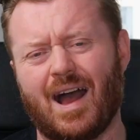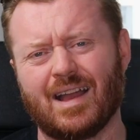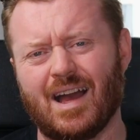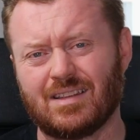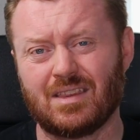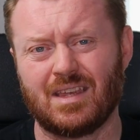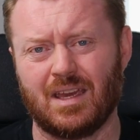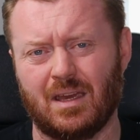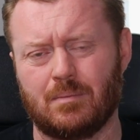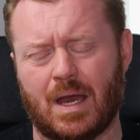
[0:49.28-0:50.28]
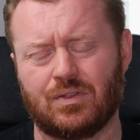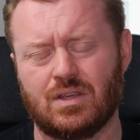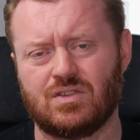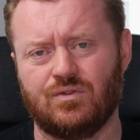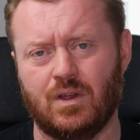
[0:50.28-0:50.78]
I got to thinking about
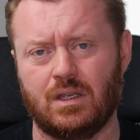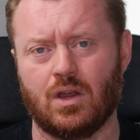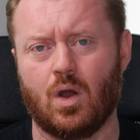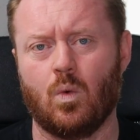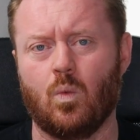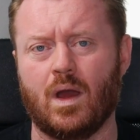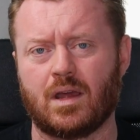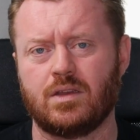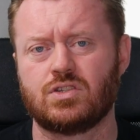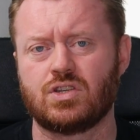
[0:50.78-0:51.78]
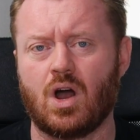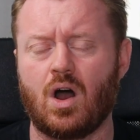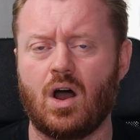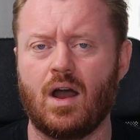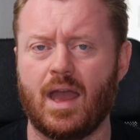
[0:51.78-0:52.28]
this video when I
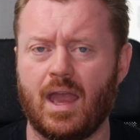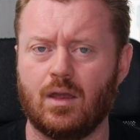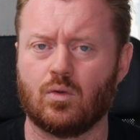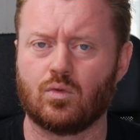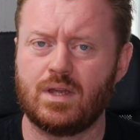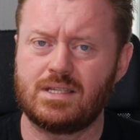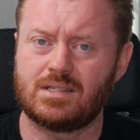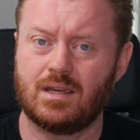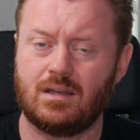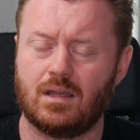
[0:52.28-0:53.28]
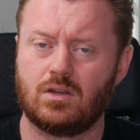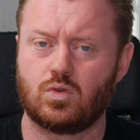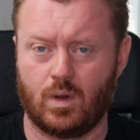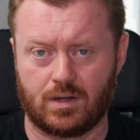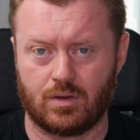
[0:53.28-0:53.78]
saw a recent
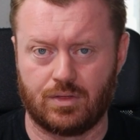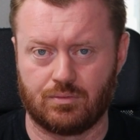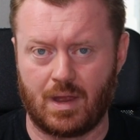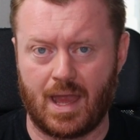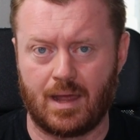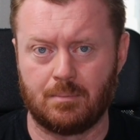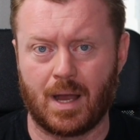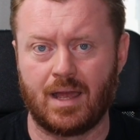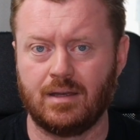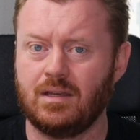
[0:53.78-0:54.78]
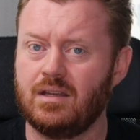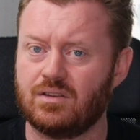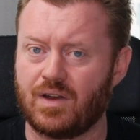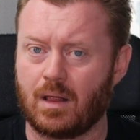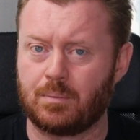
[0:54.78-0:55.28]
Twitter thread by an indie
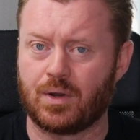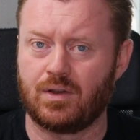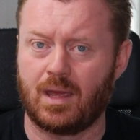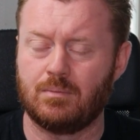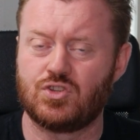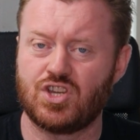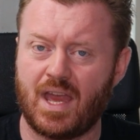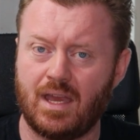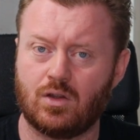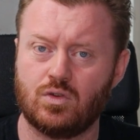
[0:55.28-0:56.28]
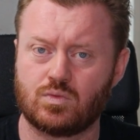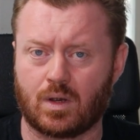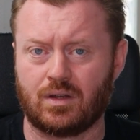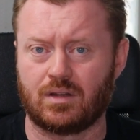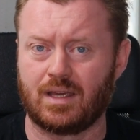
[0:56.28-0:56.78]
developer named Jake, who's
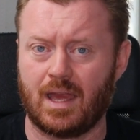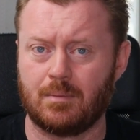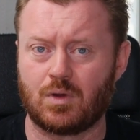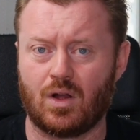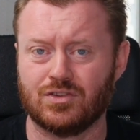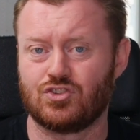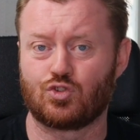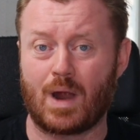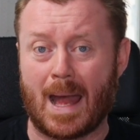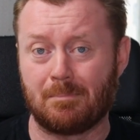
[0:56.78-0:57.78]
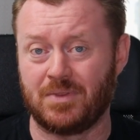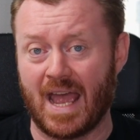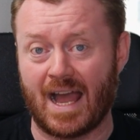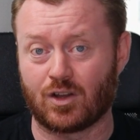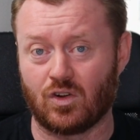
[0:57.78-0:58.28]
working on a game called
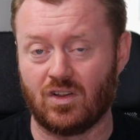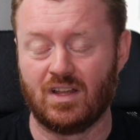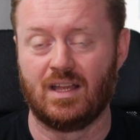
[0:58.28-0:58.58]
Scrabdackle.